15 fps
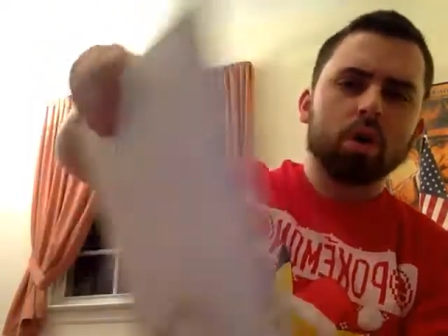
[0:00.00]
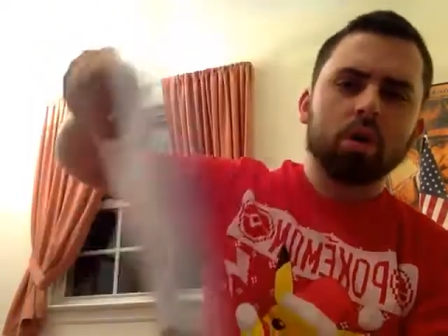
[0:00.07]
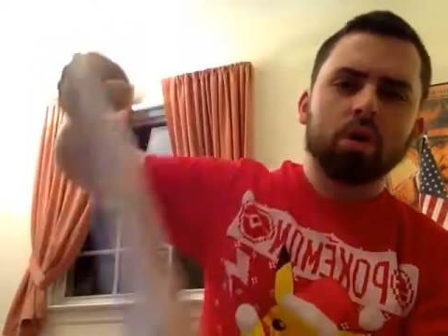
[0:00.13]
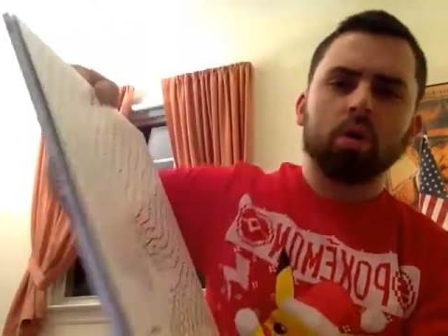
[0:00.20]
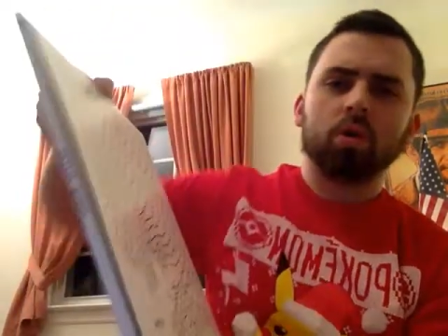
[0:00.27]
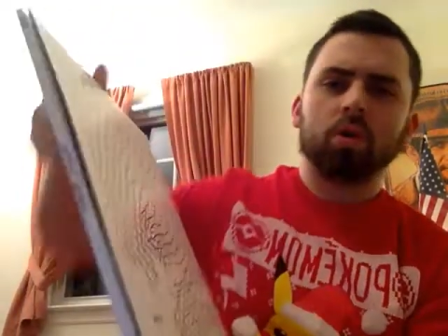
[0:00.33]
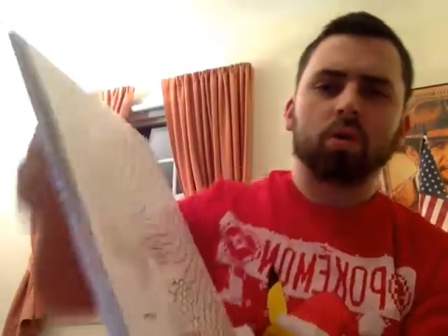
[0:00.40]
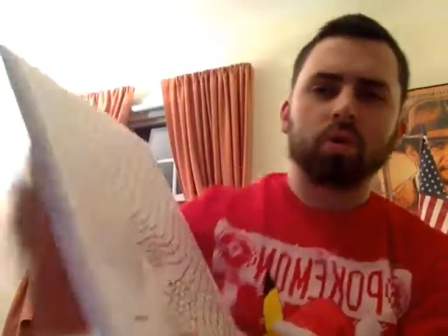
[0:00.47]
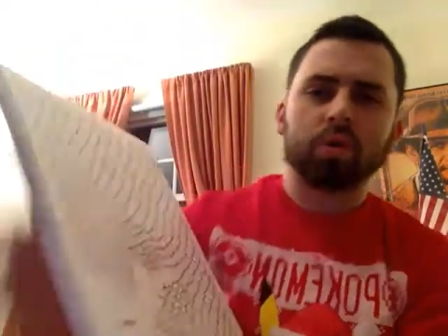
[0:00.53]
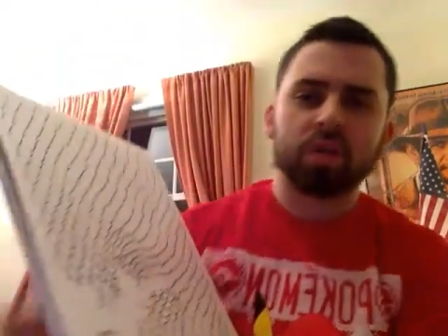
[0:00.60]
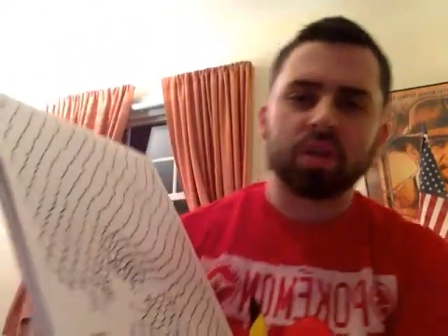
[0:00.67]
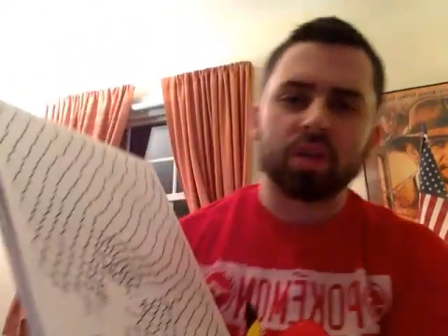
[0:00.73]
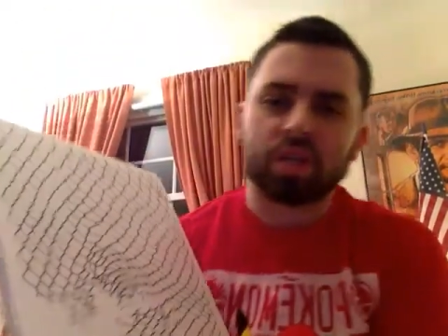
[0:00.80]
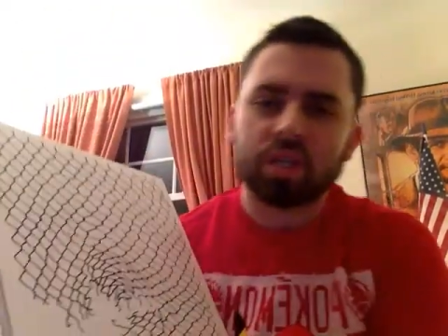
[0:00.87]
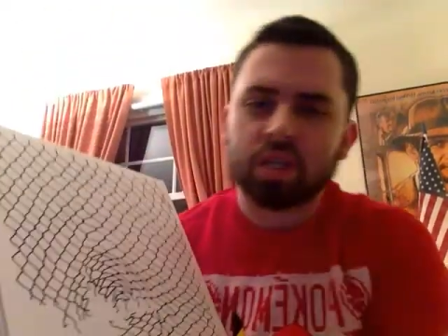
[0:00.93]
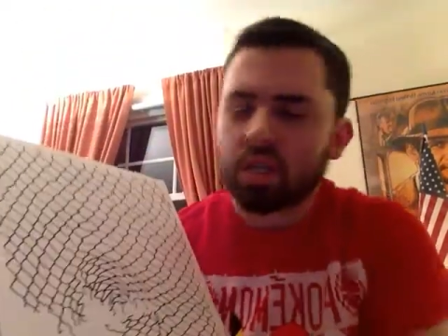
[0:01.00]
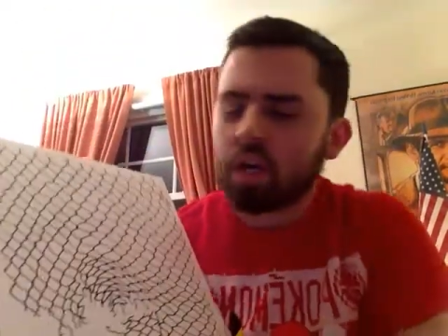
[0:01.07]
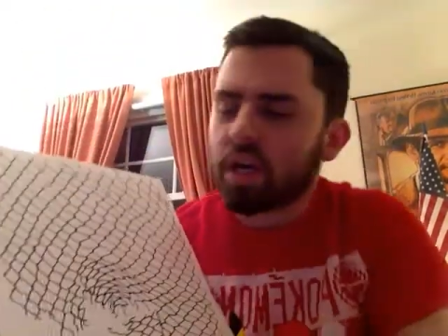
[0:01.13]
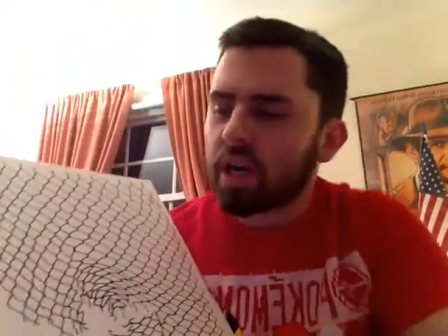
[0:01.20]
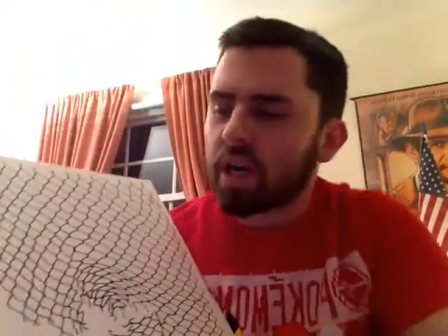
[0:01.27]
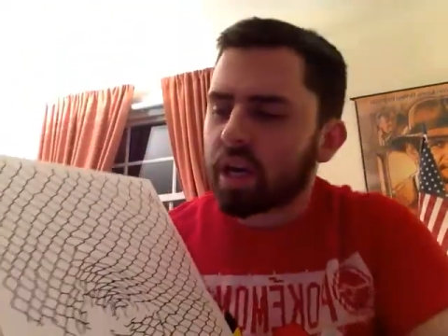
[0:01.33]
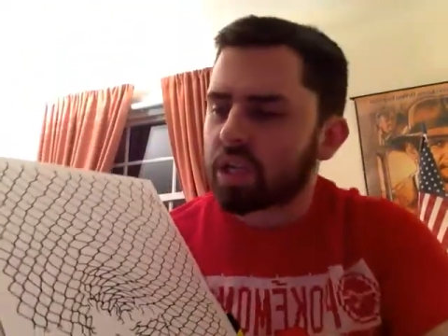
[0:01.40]
loaded with these
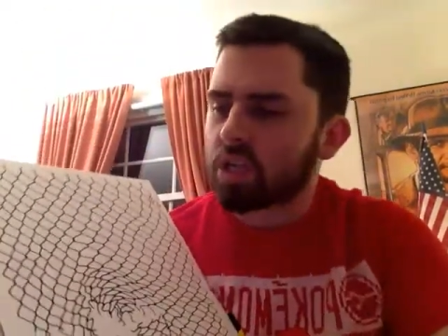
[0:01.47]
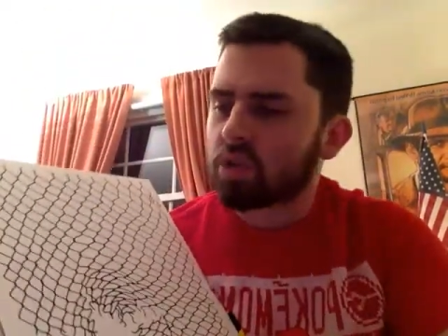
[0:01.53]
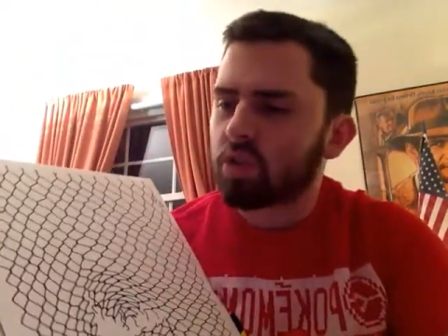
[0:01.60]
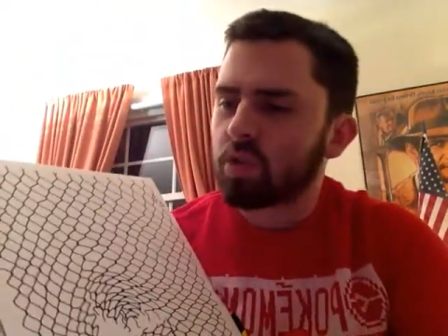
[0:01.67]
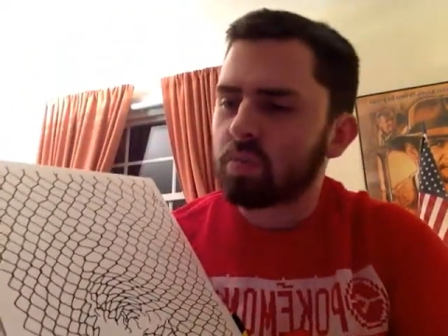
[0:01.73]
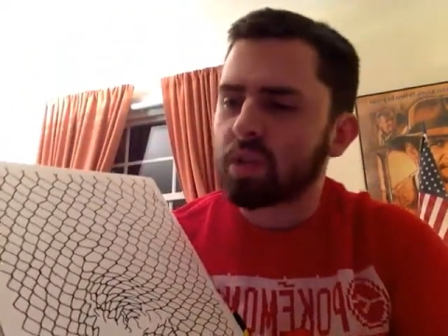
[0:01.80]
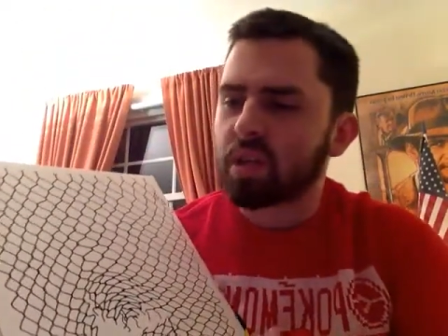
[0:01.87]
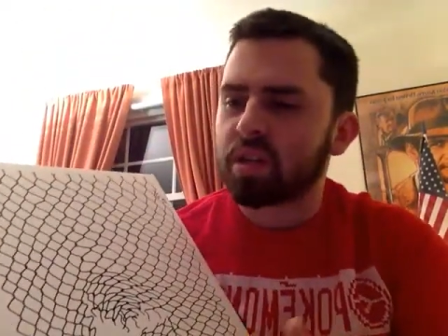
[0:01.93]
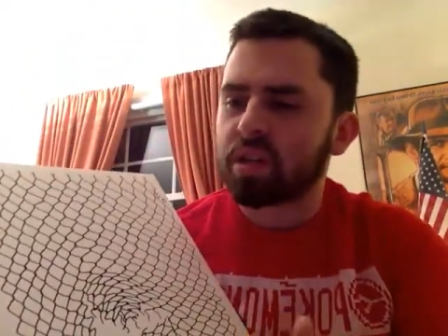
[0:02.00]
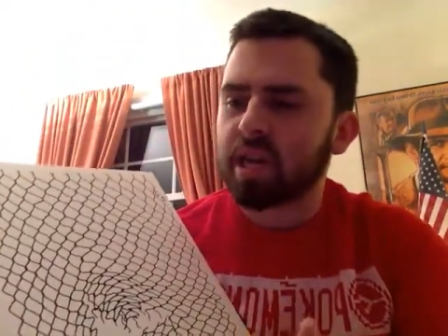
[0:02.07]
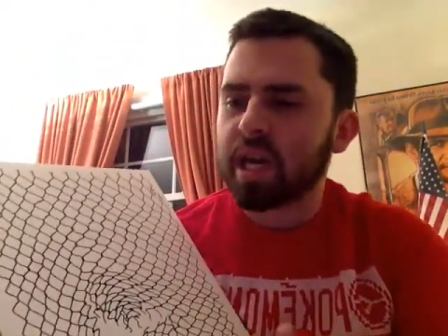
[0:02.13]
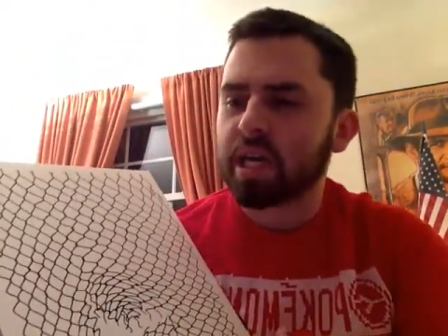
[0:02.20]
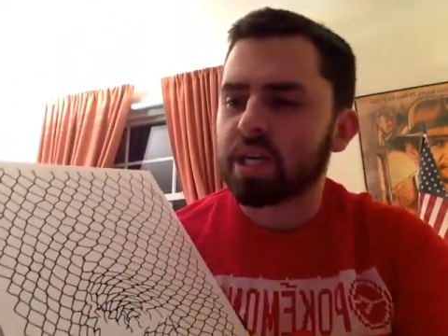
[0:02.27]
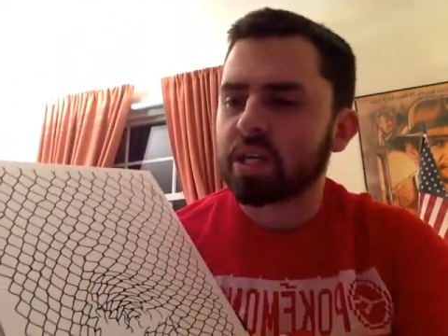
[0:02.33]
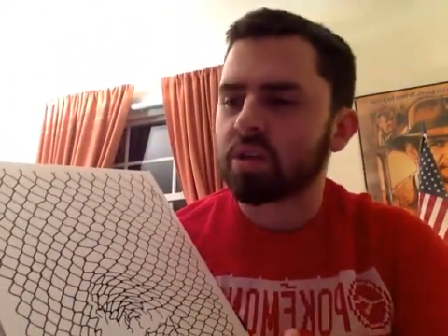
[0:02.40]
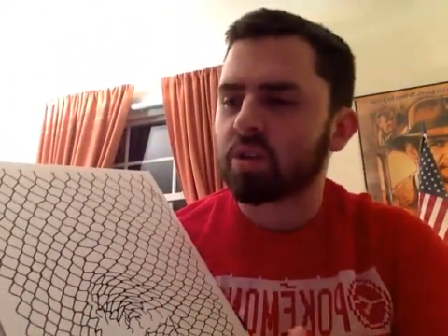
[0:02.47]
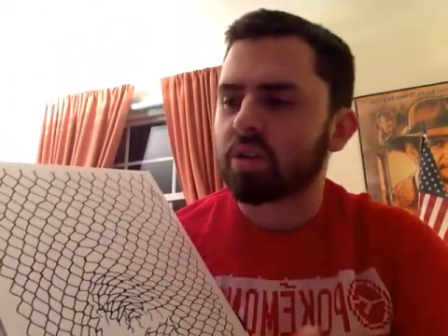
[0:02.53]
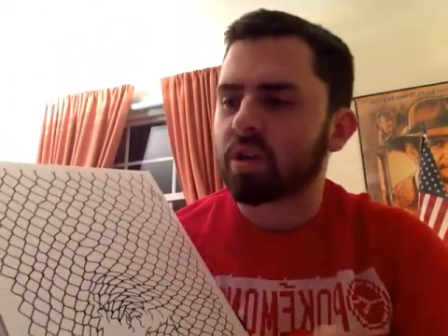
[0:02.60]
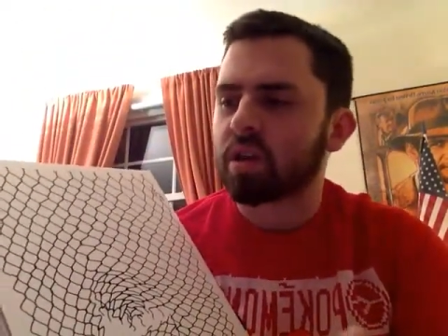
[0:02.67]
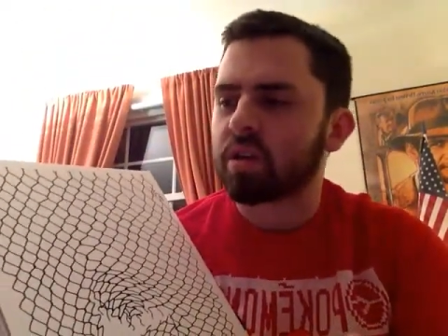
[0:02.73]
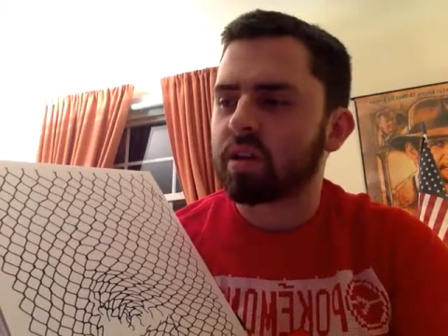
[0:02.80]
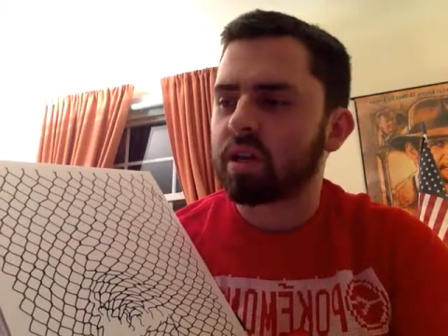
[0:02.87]
extremely textured
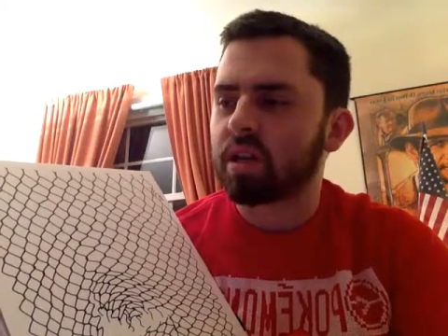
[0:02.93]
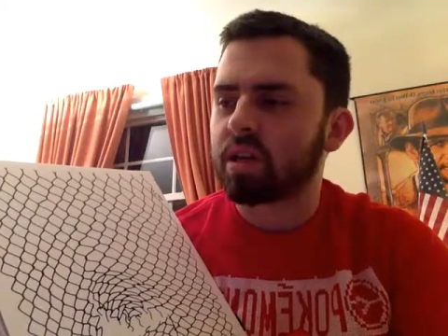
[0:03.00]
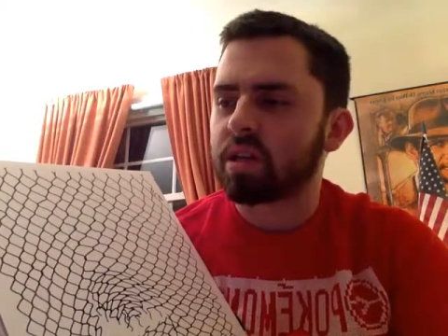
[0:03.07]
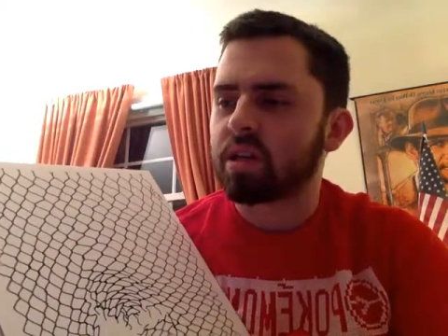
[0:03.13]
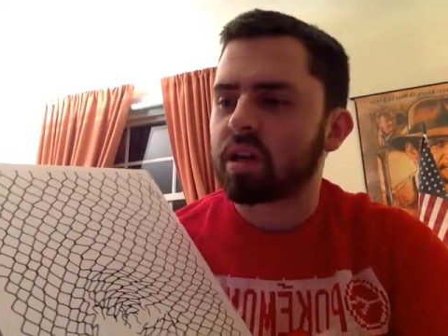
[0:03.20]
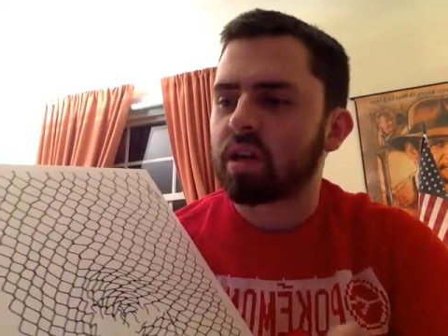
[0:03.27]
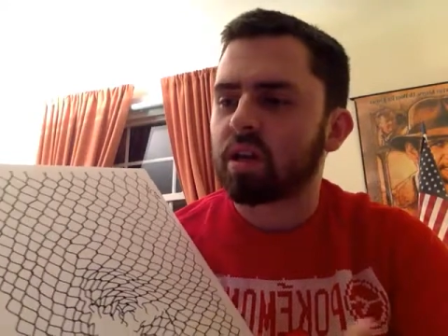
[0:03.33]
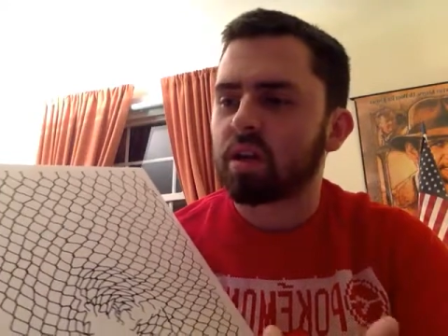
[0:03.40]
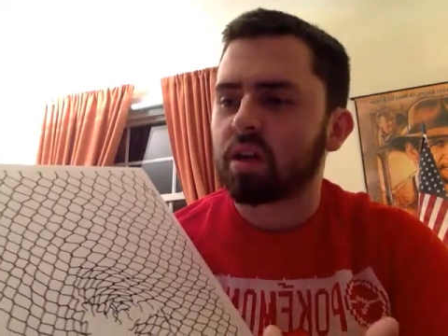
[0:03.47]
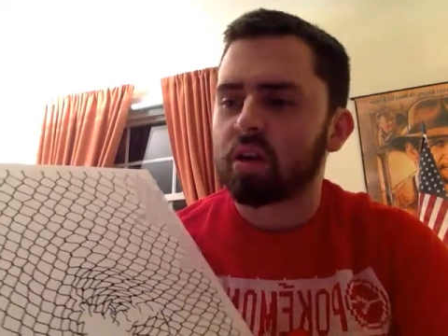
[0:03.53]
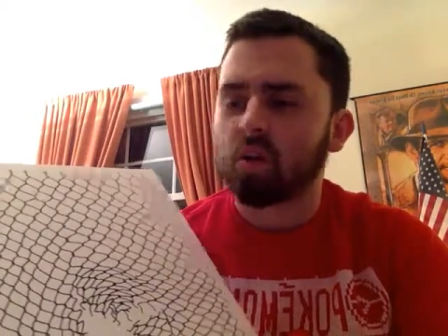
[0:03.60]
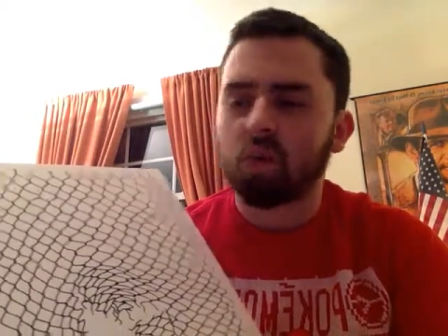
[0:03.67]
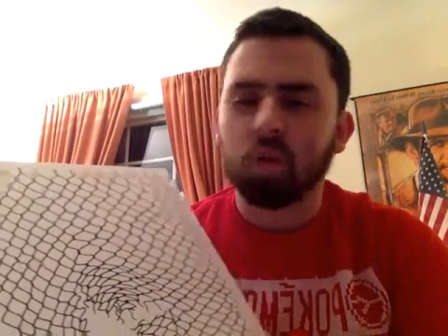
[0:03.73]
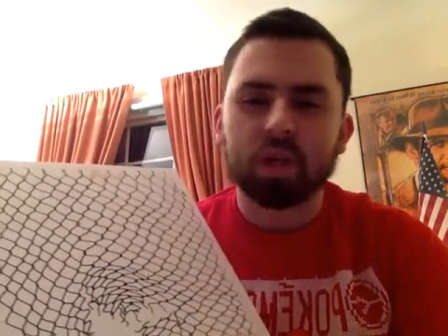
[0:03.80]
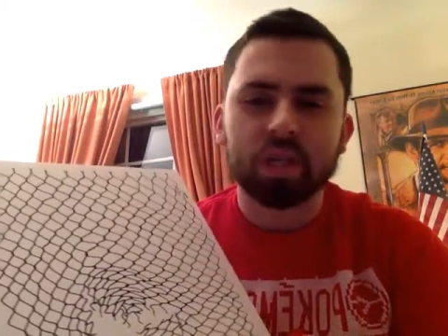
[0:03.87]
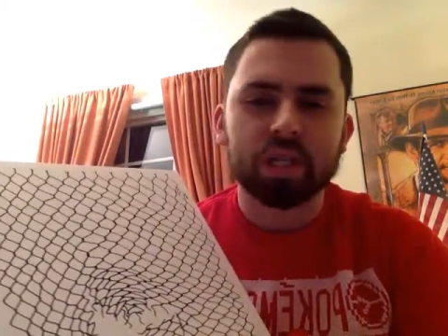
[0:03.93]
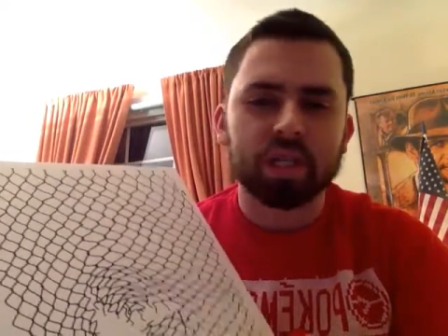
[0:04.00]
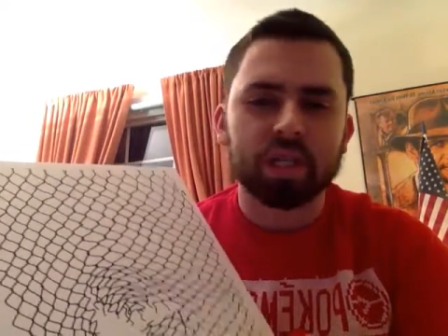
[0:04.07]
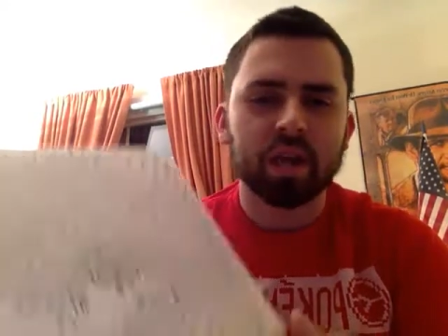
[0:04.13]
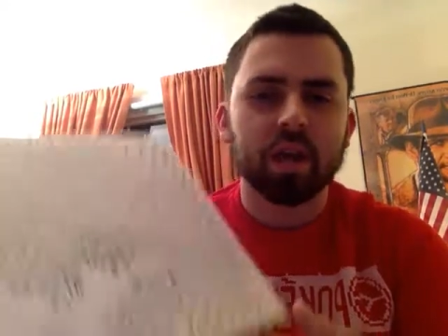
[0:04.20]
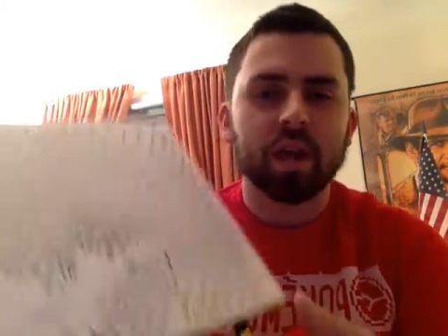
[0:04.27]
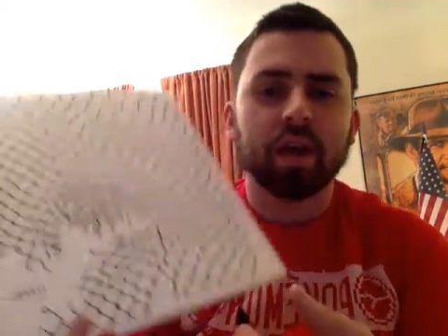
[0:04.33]
and dense,
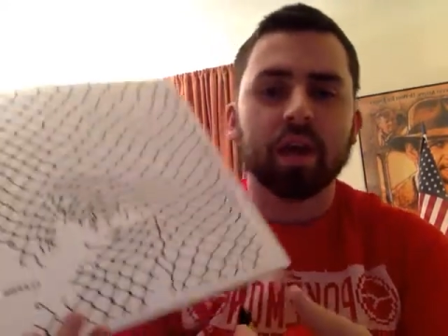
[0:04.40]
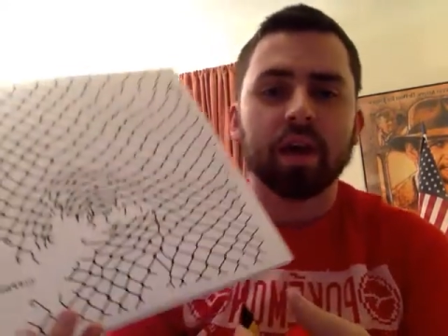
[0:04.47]
noisy